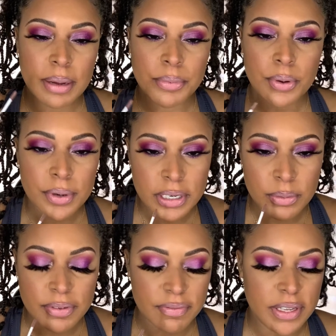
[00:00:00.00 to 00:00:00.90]
I'm going in
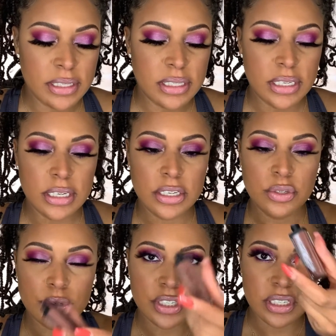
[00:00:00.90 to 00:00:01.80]
with Vintage,
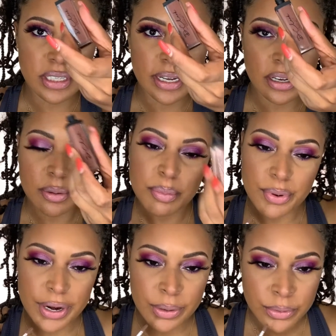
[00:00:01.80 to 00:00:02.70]
which is like a
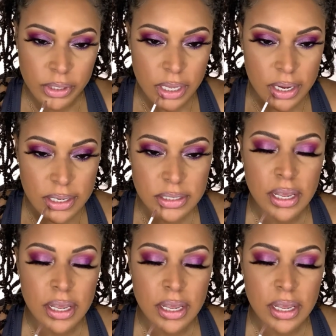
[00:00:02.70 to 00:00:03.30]
brown gloss.